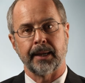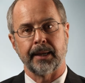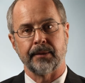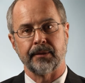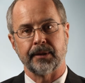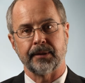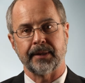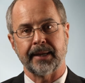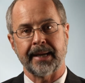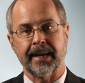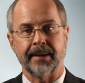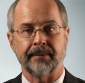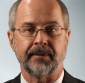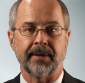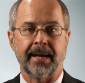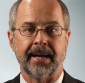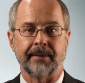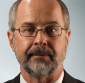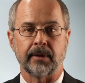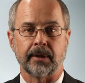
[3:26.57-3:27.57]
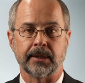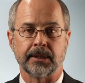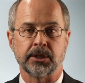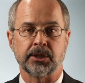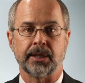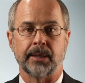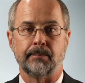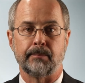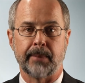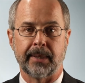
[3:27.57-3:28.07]
and then they have to have at
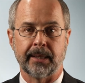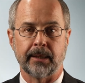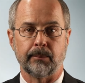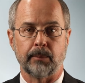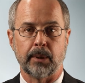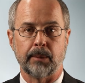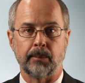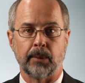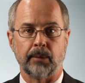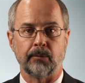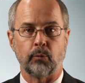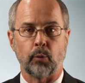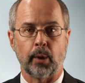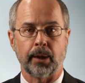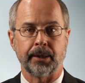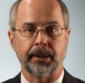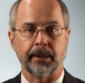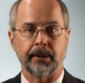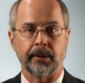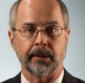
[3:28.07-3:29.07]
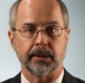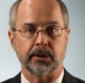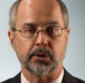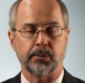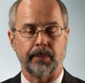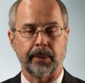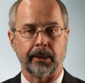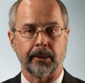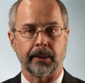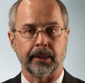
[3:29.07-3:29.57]
least a minimum of 1 year
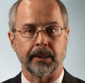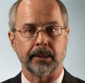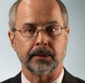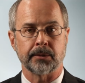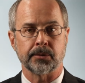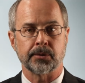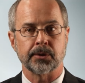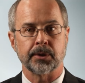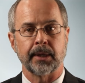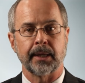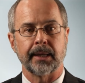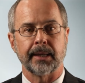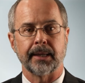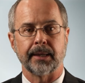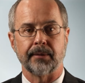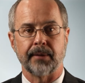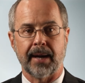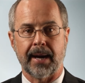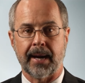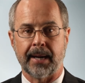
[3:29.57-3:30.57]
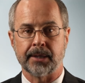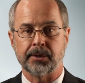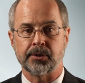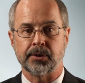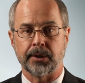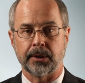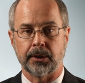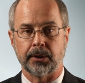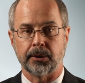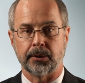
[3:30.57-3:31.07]
experience in the
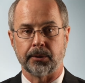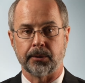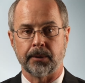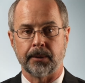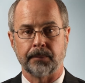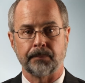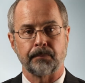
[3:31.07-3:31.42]
ICU.